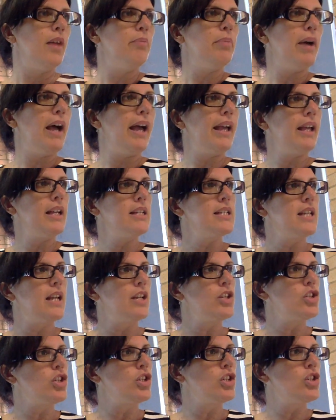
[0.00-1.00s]
paying
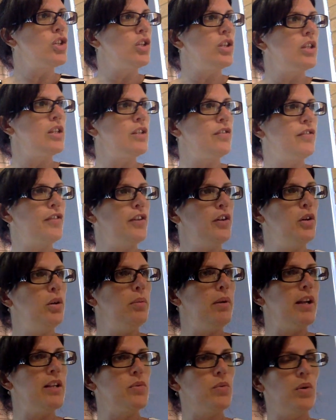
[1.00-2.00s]
attention to this
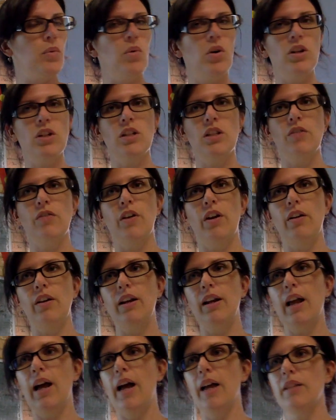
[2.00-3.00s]
film as we watch the
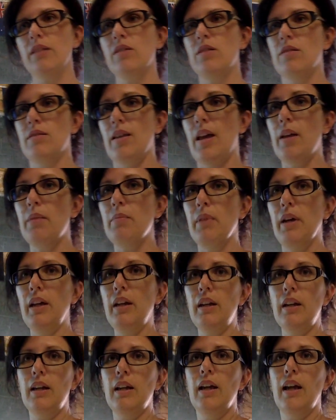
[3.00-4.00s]
very last
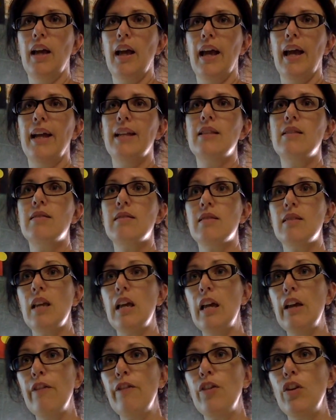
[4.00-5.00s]
segment and
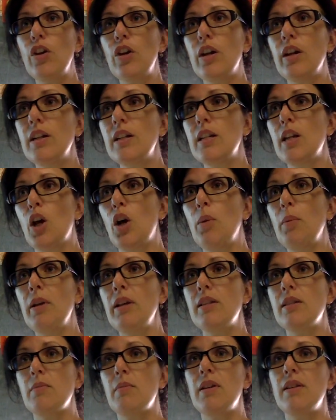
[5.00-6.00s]
see if you can tell
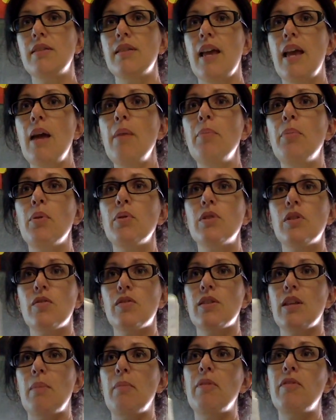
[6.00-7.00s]
me some examples
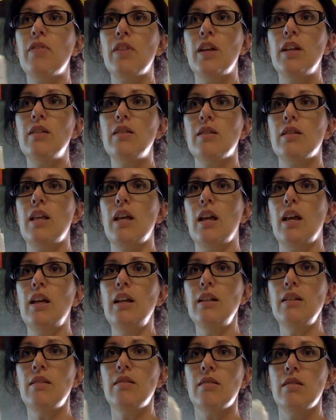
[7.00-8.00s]
of some of these
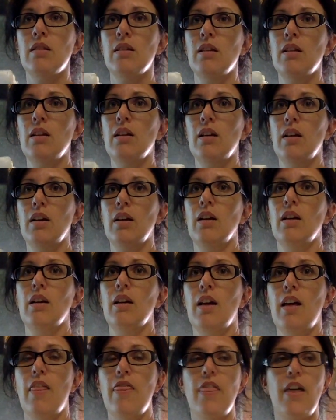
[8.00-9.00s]
things
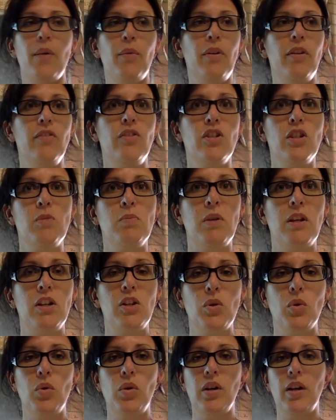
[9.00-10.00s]
that we've just
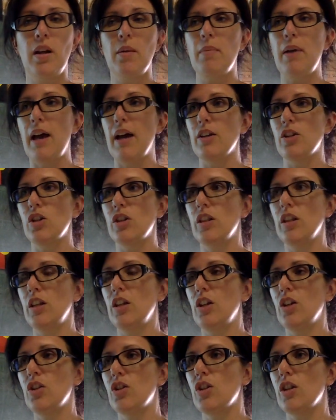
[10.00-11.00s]
been talking about. Do you
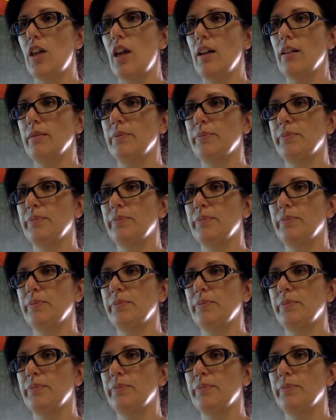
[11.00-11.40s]
think you could do that?